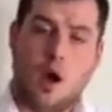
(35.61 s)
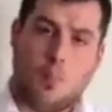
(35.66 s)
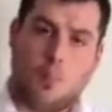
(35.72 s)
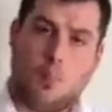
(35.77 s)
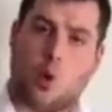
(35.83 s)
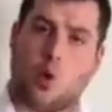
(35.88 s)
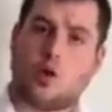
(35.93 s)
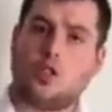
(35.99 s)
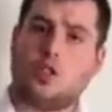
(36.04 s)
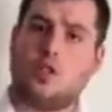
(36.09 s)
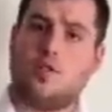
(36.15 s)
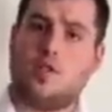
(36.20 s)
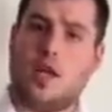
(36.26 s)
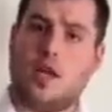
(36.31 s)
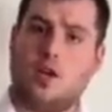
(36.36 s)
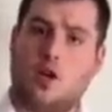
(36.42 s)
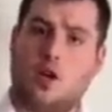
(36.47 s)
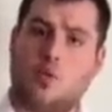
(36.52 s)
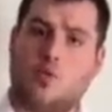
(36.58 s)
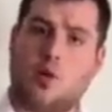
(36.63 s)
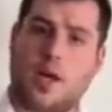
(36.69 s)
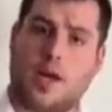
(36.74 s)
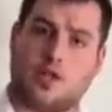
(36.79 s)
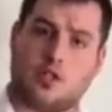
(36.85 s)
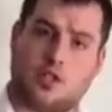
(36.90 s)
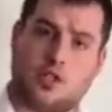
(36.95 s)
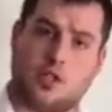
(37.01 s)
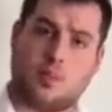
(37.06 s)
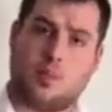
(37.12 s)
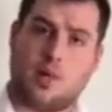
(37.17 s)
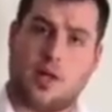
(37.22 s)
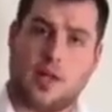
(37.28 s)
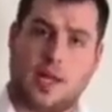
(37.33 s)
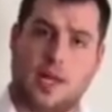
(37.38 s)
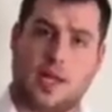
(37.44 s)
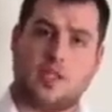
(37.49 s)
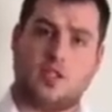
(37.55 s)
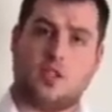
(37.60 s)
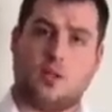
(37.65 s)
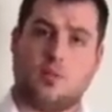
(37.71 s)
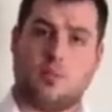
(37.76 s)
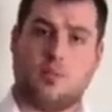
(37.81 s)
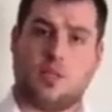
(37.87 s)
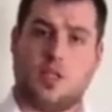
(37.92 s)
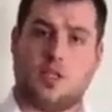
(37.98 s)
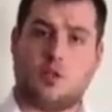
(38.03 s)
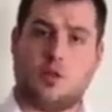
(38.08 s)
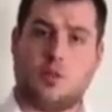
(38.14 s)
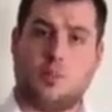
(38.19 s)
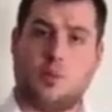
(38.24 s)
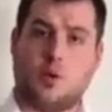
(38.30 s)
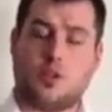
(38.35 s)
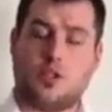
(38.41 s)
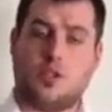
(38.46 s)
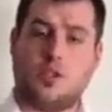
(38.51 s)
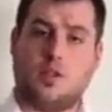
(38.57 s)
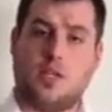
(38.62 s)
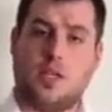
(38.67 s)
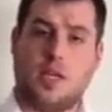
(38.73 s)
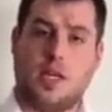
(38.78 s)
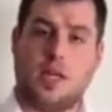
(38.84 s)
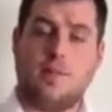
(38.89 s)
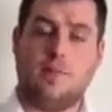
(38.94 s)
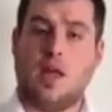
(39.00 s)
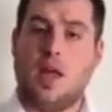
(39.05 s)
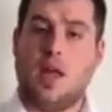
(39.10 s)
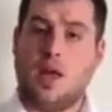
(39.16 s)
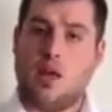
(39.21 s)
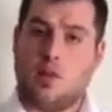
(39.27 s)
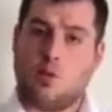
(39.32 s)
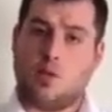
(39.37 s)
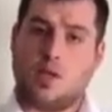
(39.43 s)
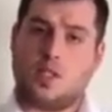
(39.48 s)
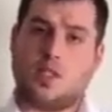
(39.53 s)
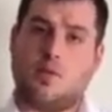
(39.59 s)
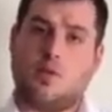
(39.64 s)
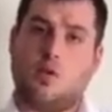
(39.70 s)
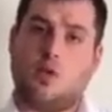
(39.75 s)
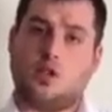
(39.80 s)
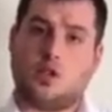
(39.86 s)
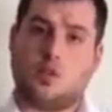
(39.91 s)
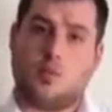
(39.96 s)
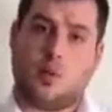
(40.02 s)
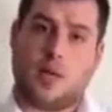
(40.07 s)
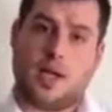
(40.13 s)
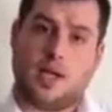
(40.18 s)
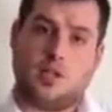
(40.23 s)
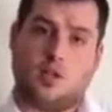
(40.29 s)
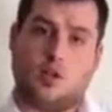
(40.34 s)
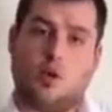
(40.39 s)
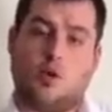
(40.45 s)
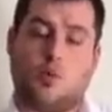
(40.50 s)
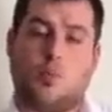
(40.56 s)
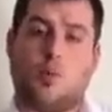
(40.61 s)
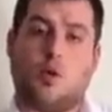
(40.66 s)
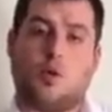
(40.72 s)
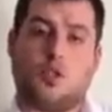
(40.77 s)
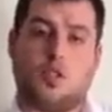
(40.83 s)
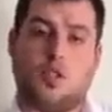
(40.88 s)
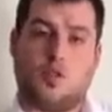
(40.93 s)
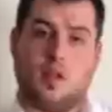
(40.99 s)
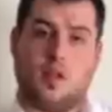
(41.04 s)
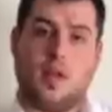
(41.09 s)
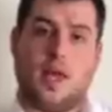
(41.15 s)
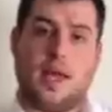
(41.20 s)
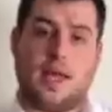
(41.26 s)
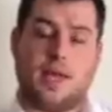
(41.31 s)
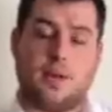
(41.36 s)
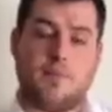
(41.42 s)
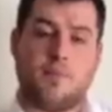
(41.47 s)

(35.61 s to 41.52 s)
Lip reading: A portion of that nerve will actually supply the anterior sensory portion of the knee. The rest of it will supply the lower portion of the leg.